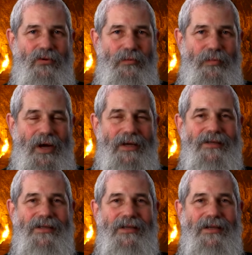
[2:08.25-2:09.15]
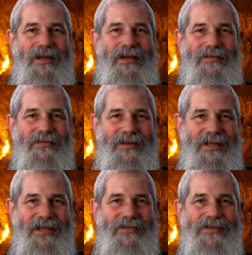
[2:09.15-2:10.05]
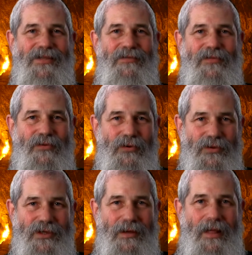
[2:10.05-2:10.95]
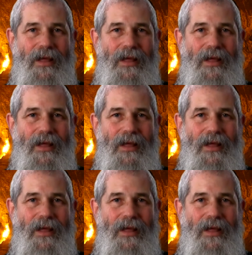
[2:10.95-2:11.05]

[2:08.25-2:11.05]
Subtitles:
new buds and leaves and fruit.